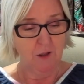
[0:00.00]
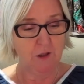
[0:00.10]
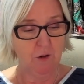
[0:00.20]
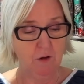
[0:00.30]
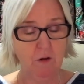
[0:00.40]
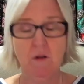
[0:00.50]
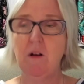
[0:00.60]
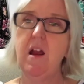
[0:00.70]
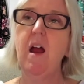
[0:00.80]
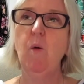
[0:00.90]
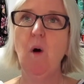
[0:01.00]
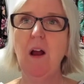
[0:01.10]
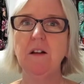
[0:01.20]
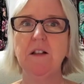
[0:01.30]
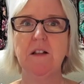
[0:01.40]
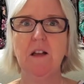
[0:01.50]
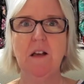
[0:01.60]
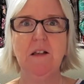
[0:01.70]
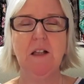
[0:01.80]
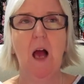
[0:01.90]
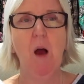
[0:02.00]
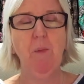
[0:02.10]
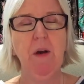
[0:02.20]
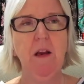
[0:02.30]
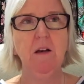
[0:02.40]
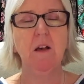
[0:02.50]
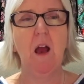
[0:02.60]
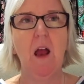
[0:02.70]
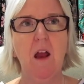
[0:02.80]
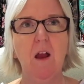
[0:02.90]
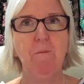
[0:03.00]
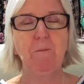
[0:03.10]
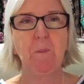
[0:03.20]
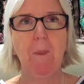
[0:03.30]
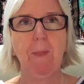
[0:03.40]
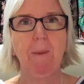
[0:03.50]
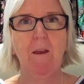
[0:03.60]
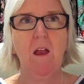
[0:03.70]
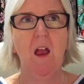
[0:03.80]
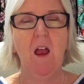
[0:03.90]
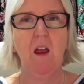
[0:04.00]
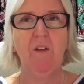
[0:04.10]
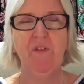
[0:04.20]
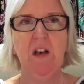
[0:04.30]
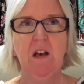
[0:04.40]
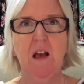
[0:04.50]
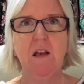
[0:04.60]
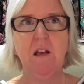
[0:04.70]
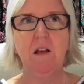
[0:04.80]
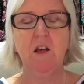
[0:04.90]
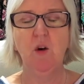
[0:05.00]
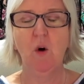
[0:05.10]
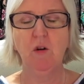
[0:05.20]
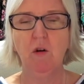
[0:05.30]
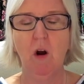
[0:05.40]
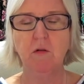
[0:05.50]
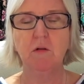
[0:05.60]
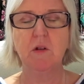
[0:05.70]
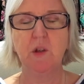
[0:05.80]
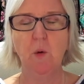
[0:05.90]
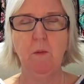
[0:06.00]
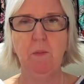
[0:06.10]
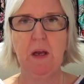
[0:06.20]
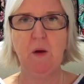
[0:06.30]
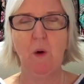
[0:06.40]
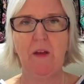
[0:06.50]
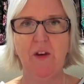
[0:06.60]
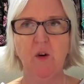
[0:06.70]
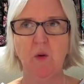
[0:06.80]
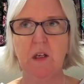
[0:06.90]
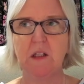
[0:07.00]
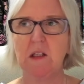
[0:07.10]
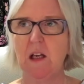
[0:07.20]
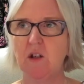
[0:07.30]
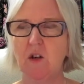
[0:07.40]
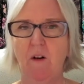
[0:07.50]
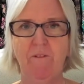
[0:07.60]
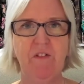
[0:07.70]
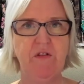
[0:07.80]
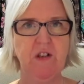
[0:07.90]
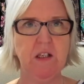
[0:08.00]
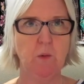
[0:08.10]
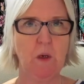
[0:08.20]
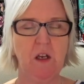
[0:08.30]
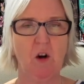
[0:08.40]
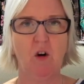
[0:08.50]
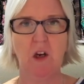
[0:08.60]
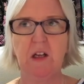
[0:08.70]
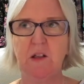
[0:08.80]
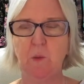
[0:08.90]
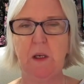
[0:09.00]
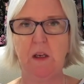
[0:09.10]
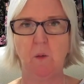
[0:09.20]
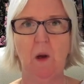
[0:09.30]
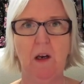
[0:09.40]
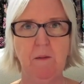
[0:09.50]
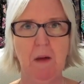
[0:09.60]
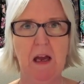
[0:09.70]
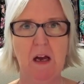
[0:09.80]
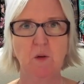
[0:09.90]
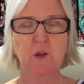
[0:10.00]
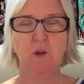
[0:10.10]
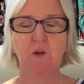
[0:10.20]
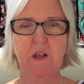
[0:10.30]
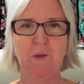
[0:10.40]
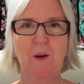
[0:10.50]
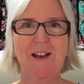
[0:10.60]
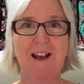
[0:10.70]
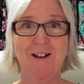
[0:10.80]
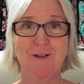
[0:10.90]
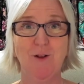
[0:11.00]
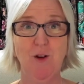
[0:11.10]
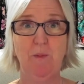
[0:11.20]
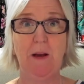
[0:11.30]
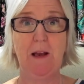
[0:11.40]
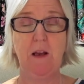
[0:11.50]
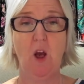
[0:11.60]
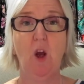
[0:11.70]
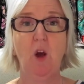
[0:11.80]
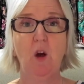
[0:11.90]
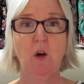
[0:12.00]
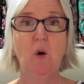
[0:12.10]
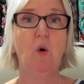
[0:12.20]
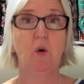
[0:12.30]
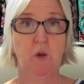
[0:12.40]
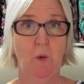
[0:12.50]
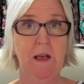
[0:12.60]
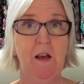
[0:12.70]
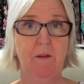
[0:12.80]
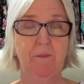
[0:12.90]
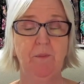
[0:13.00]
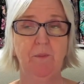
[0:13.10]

So, yeah, what else is happening? I feel like, you know, on Sewing Bee, where they go, it's, I don't know, 50s week or kids week. Well, in my household this week, it's going to be court week.